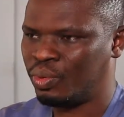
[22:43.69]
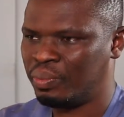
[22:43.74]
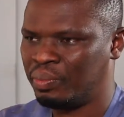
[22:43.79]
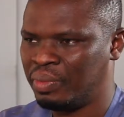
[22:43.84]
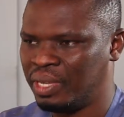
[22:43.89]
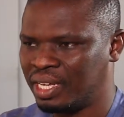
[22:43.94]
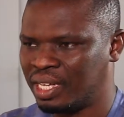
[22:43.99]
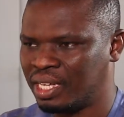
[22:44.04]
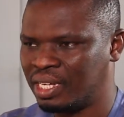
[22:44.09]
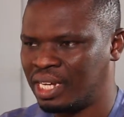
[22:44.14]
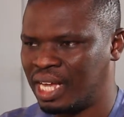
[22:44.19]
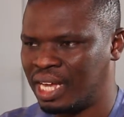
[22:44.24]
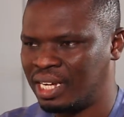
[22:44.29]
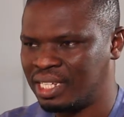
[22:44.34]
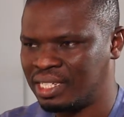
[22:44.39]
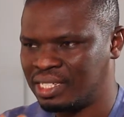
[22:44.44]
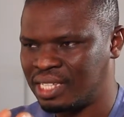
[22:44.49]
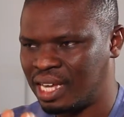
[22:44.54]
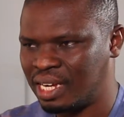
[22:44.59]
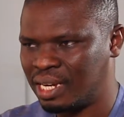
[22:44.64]
make that
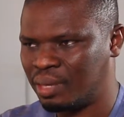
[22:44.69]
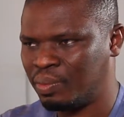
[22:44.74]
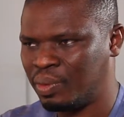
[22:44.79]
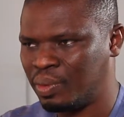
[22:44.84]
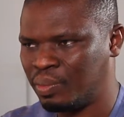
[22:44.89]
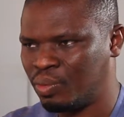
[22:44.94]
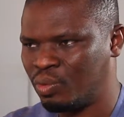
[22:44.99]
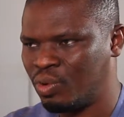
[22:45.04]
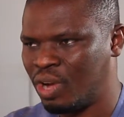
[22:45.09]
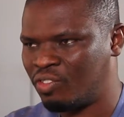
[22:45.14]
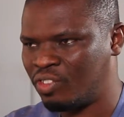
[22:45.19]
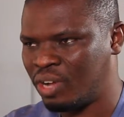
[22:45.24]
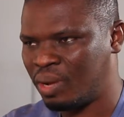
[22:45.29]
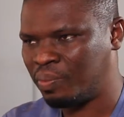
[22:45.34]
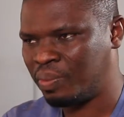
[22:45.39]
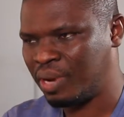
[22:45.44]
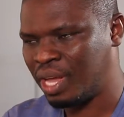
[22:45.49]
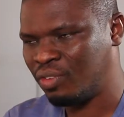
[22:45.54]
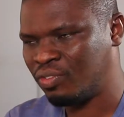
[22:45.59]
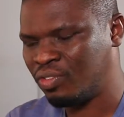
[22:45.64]
these are the people who have
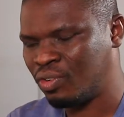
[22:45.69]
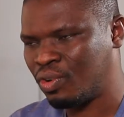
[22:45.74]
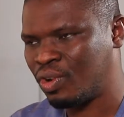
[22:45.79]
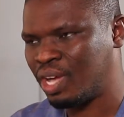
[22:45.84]
applied for